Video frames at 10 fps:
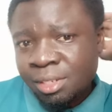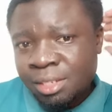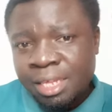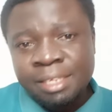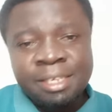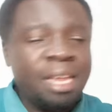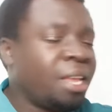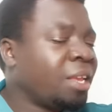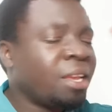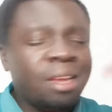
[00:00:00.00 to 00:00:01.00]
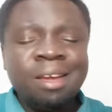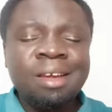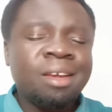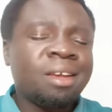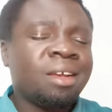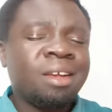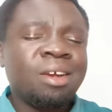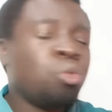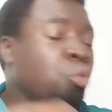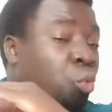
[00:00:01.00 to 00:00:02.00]
They are saying
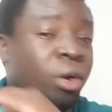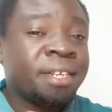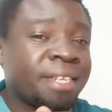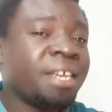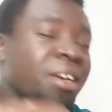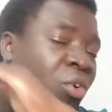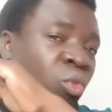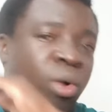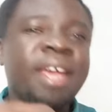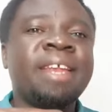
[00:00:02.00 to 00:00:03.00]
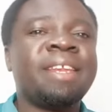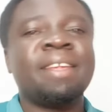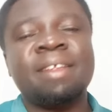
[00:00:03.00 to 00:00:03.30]
what went.